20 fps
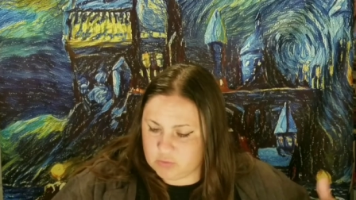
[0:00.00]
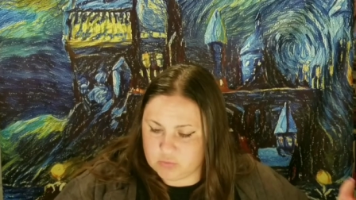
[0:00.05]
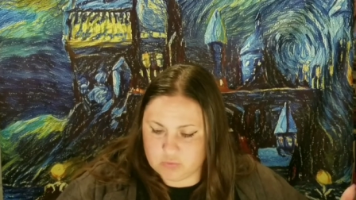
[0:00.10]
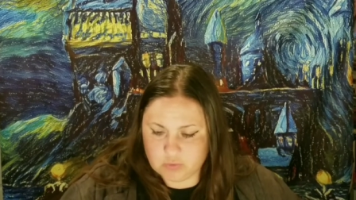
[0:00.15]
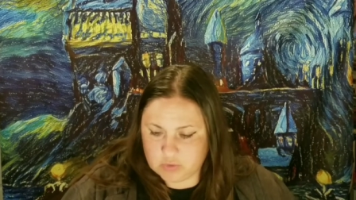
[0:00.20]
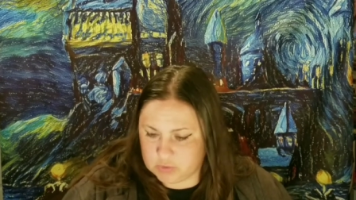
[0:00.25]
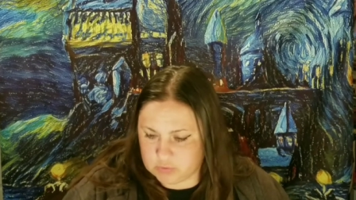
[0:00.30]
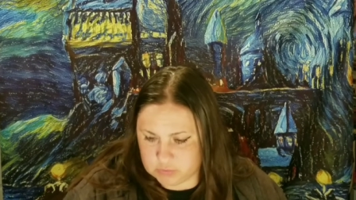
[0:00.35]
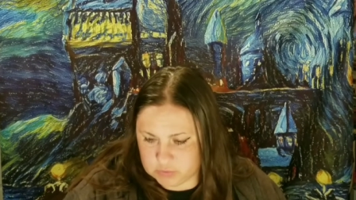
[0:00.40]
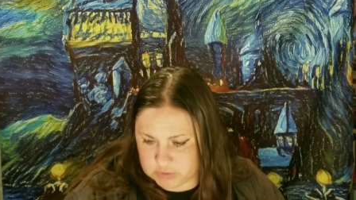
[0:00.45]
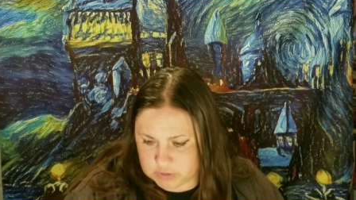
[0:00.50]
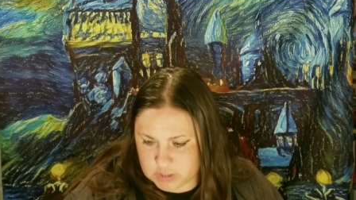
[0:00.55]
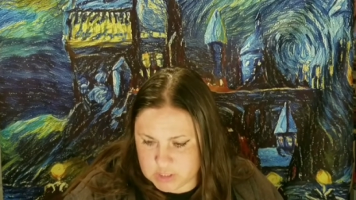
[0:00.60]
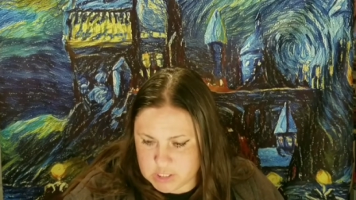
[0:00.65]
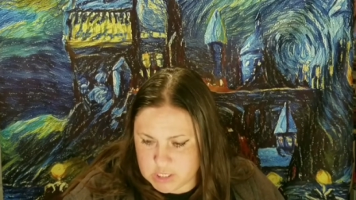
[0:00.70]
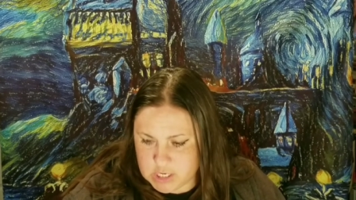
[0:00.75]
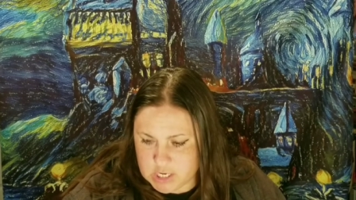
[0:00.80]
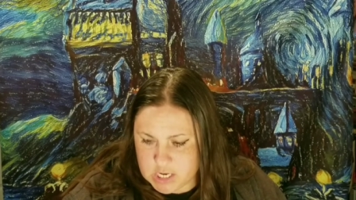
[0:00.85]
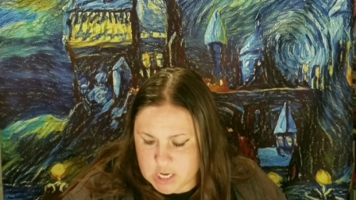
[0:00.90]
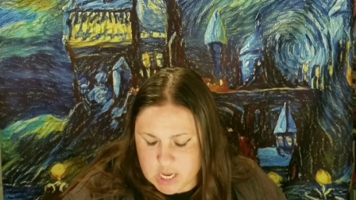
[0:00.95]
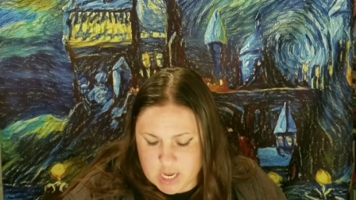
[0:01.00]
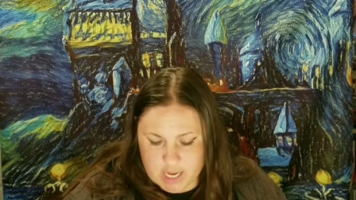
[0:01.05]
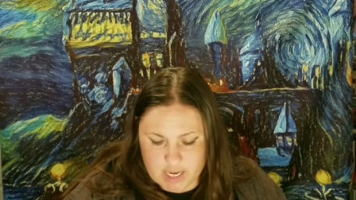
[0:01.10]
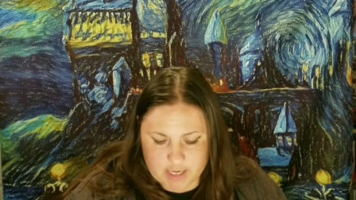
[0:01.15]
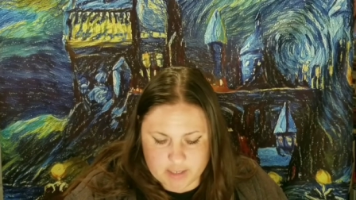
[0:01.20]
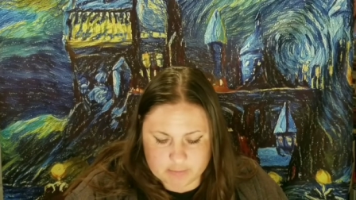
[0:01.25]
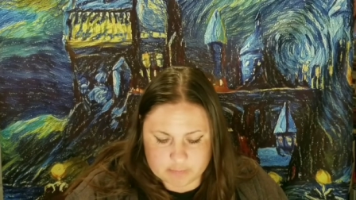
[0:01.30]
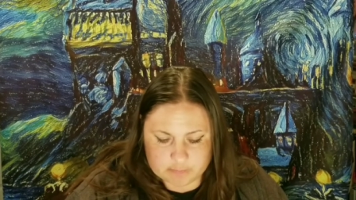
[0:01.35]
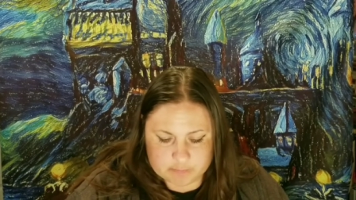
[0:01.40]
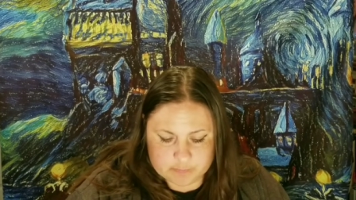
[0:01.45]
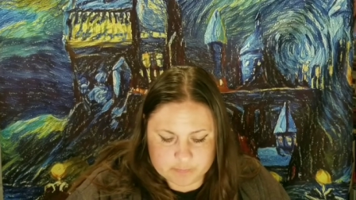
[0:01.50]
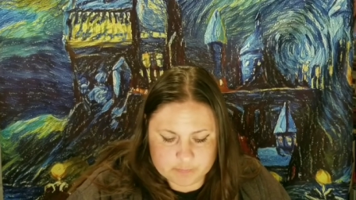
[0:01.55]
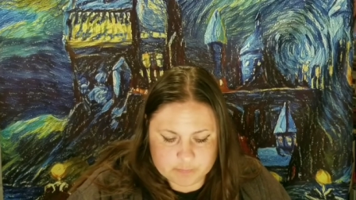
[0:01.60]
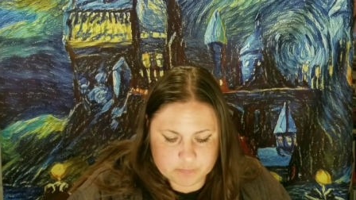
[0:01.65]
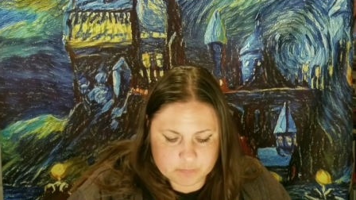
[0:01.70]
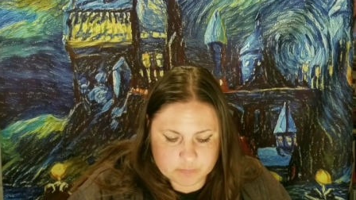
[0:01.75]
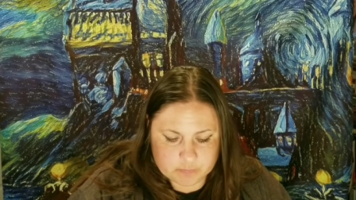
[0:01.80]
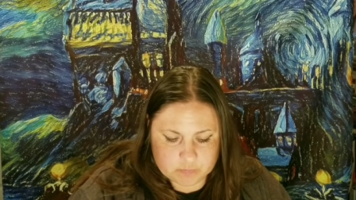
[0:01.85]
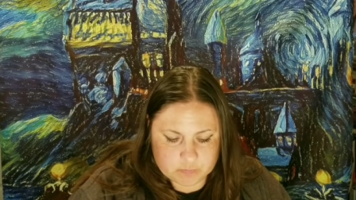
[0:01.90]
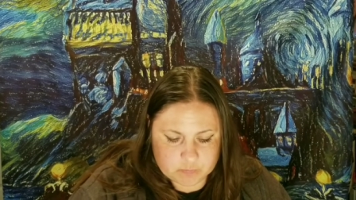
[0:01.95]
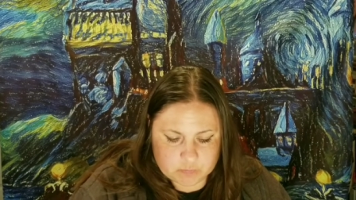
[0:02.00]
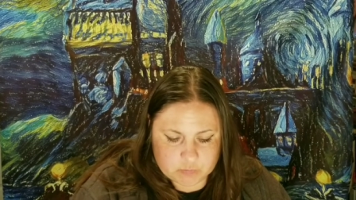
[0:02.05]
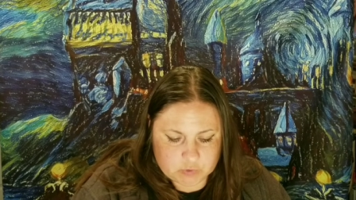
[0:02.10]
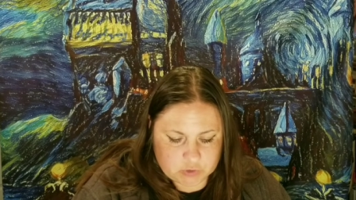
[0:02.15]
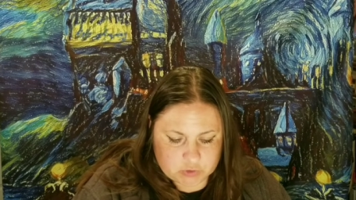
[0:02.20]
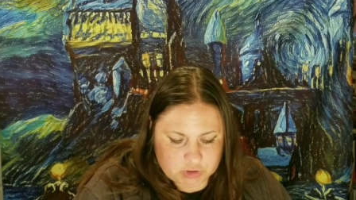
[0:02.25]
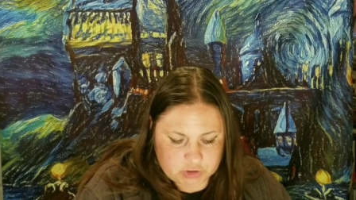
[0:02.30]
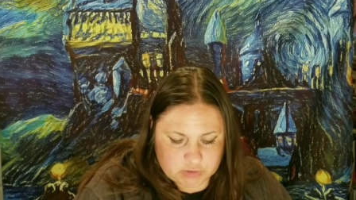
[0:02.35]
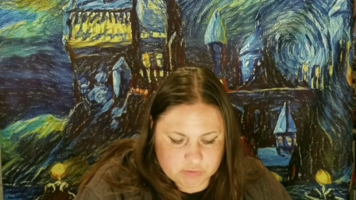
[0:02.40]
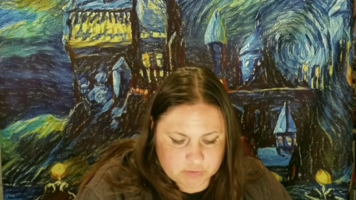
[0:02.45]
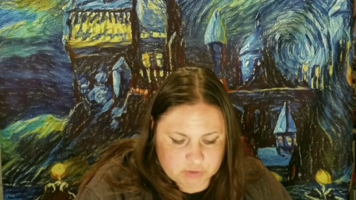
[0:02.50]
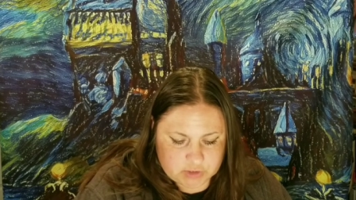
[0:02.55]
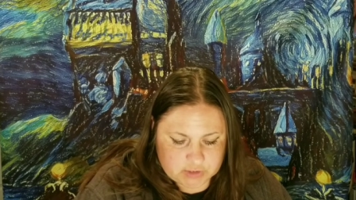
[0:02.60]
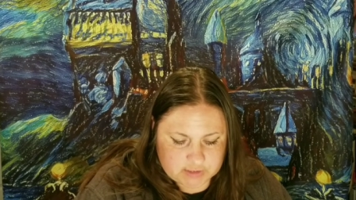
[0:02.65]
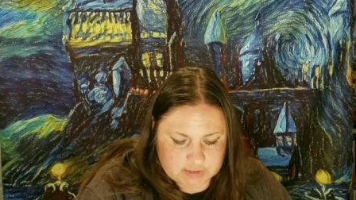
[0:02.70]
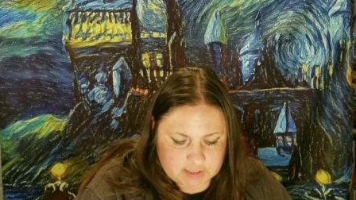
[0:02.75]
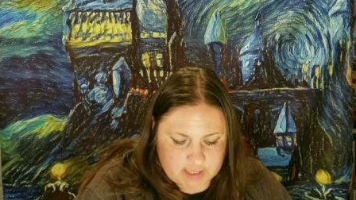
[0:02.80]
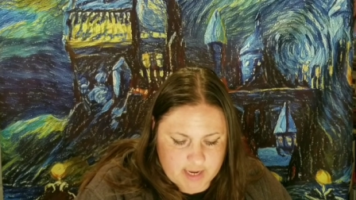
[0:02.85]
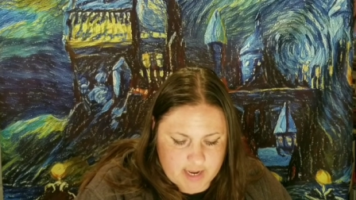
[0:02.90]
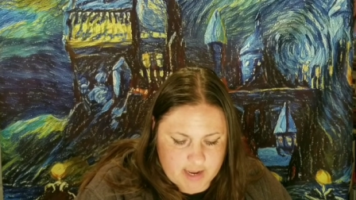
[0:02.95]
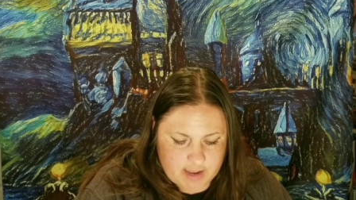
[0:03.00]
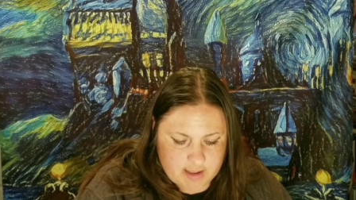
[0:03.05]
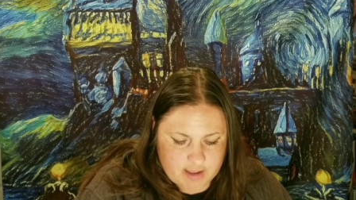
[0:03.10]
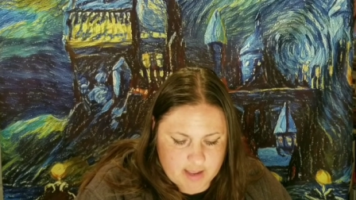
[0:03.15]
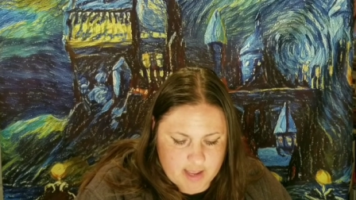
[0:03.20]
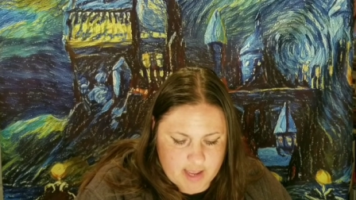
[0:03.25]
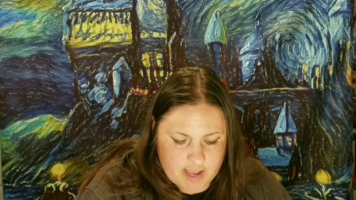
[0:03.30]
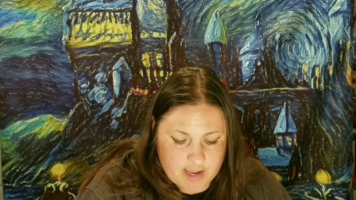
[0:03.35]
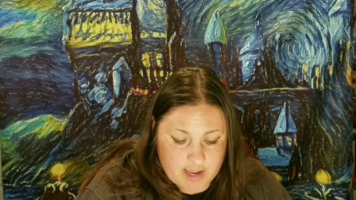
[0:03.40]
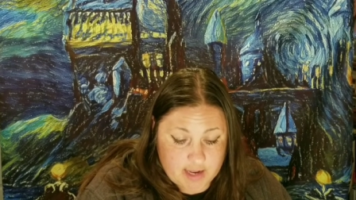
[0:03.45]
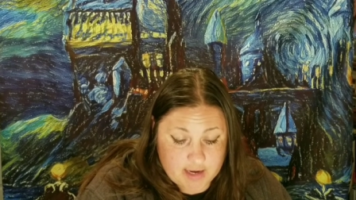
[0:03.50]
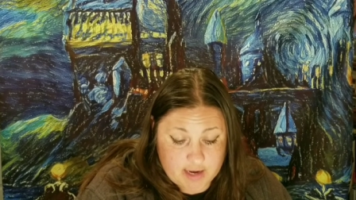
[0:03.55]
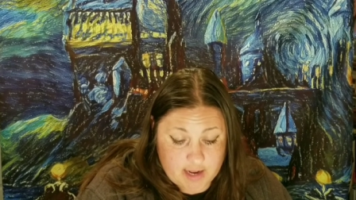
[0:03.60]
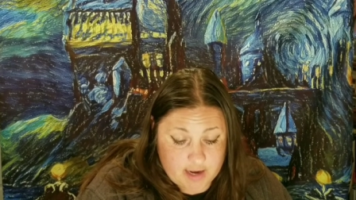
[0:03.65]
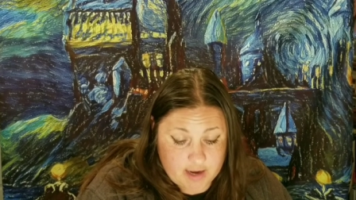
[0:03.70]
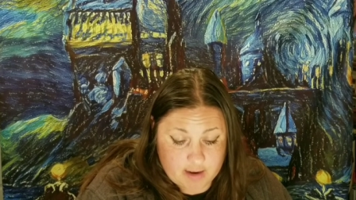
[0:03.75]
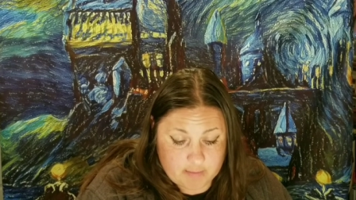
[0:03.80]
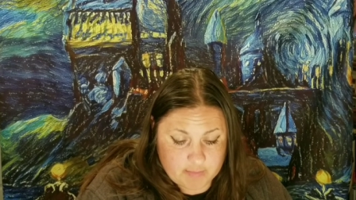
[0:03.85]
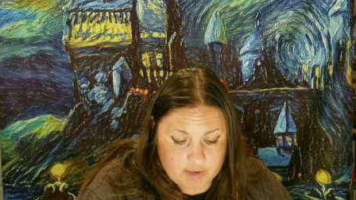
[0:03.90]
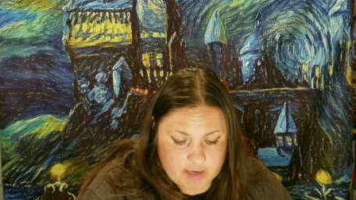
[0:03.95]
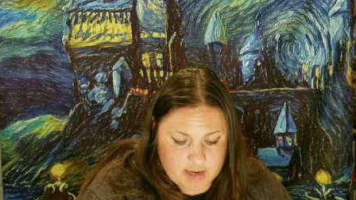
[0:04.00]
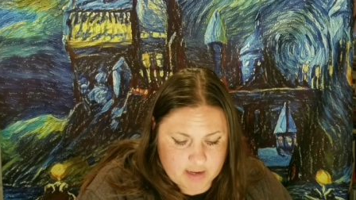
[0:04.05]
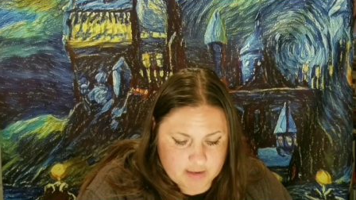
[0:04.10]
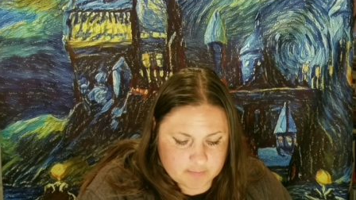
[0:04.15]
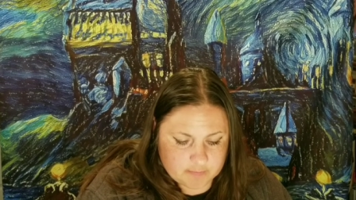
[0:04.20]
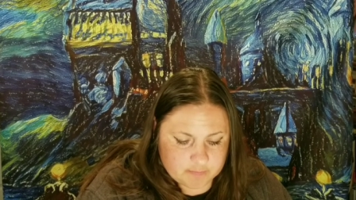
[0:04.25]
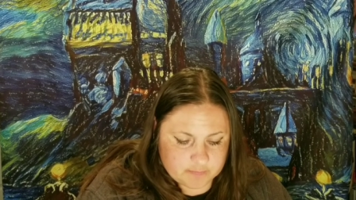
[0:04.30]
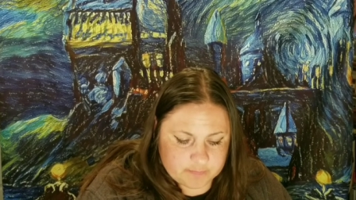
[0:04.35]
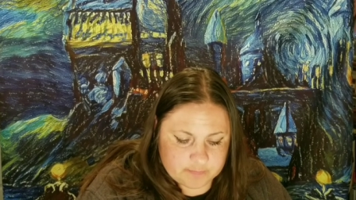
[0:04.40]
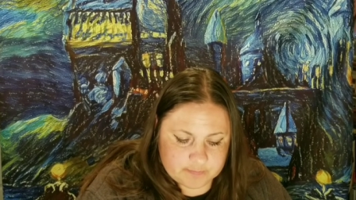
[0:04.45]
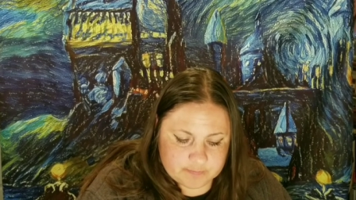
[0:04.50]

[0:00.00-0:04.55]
Who knows? Um, so she was just like, and and I'm, I'm,